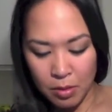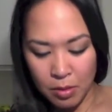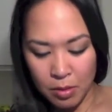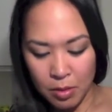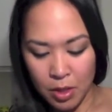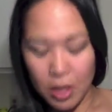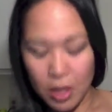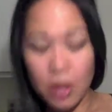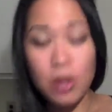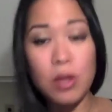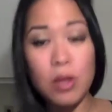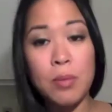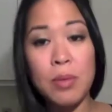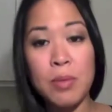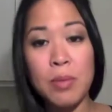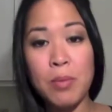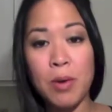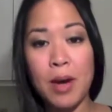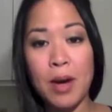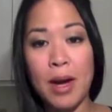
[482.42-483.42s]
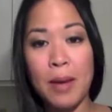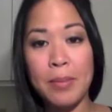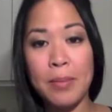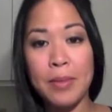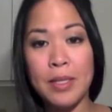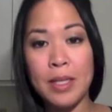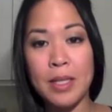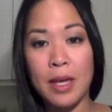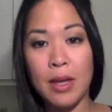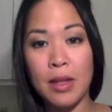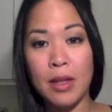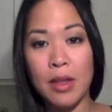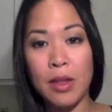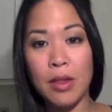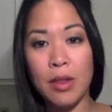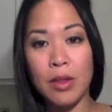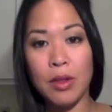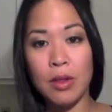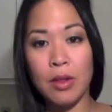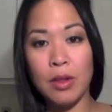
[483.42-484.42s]
It could be perhaps that
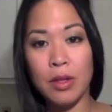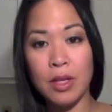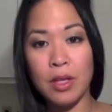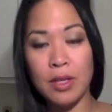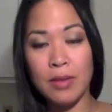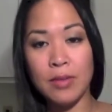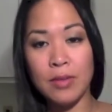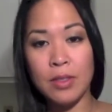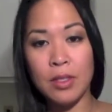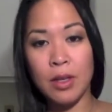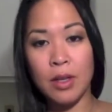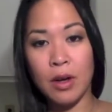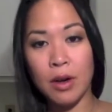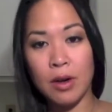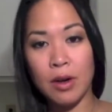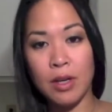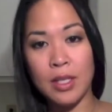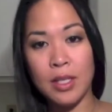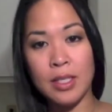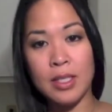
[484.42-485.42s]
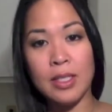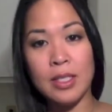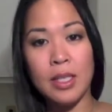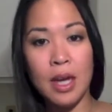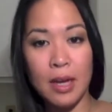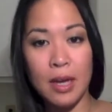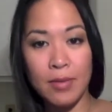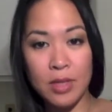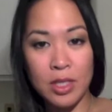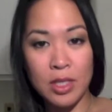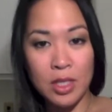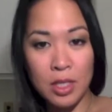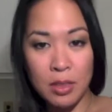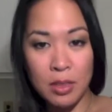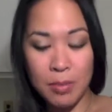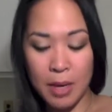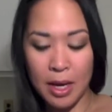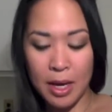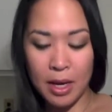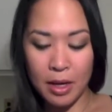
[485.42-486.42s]
the leaves are inside of a tea
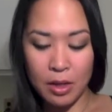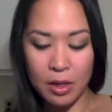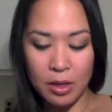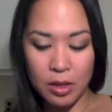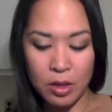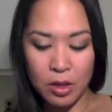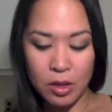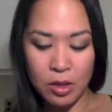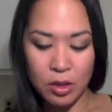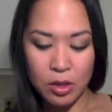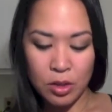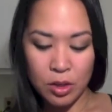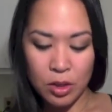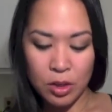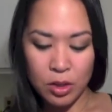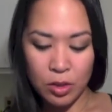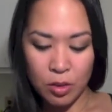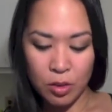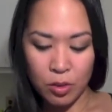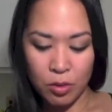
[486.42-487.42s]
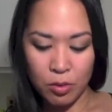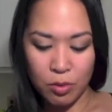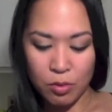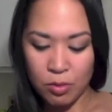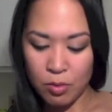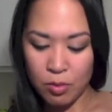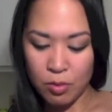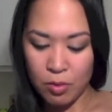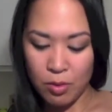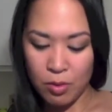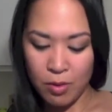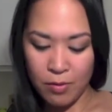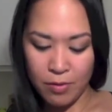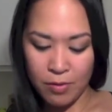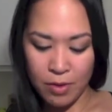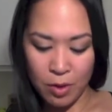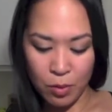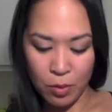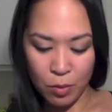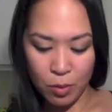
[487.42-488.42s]
bag. So if
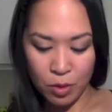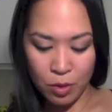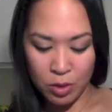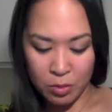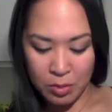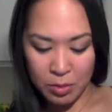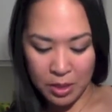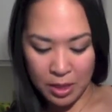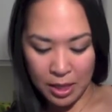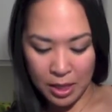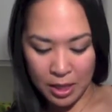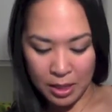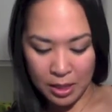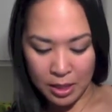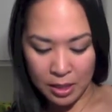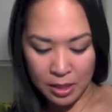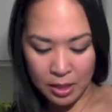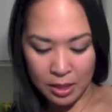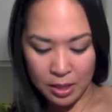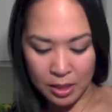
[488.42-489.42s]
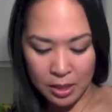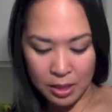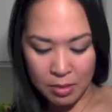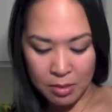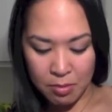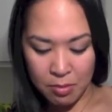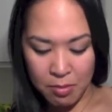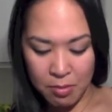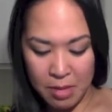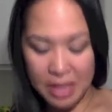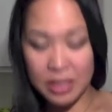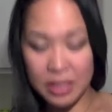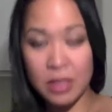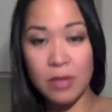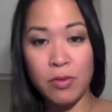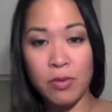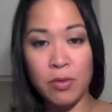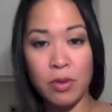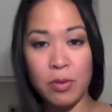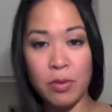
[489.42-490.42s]
there were to be any mess
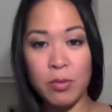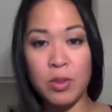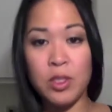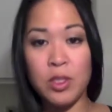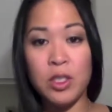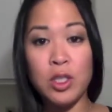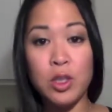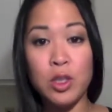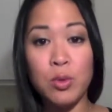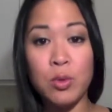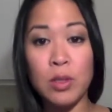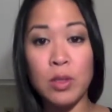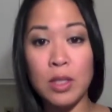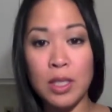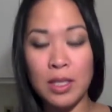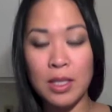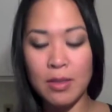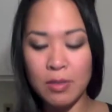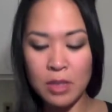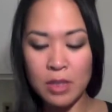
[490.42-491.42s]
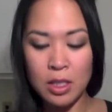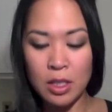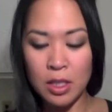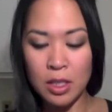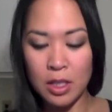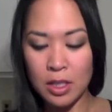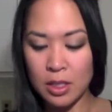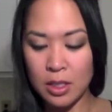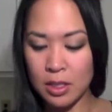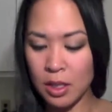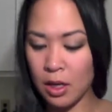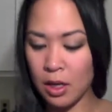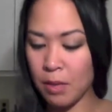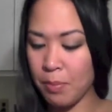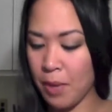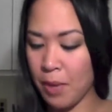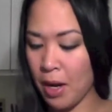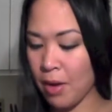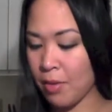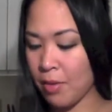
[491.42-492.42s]
from residual leaves, it's not
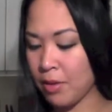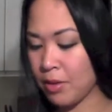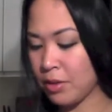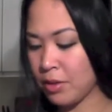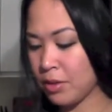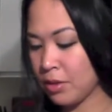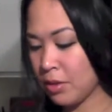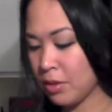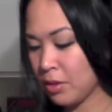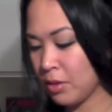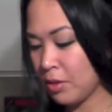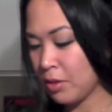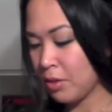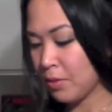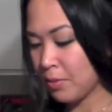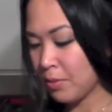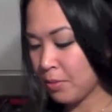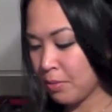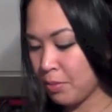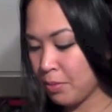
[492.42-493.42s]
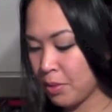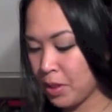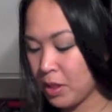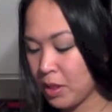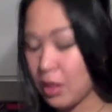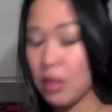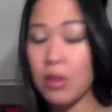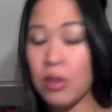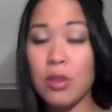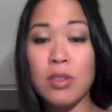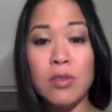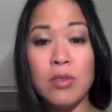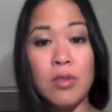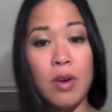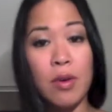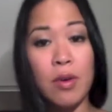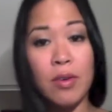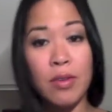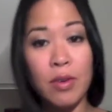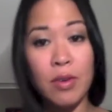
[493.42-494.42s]
apparent. But it looks
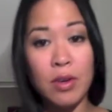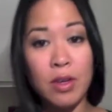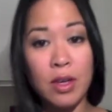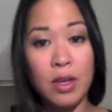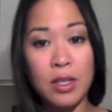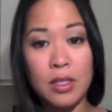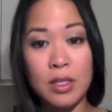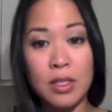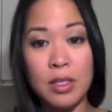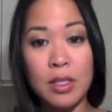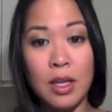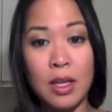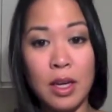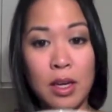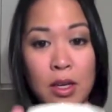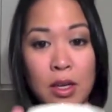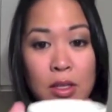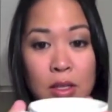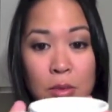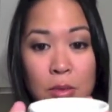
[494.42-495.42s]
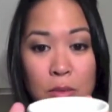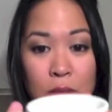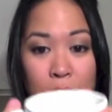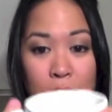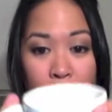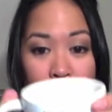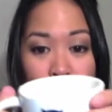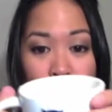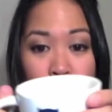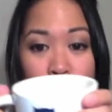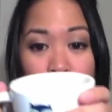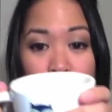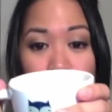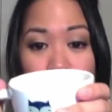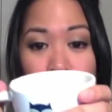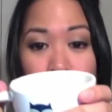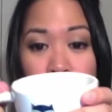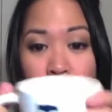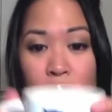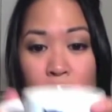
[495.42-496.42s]
very, very nice. It's almost like a
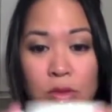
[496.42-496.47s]
juice.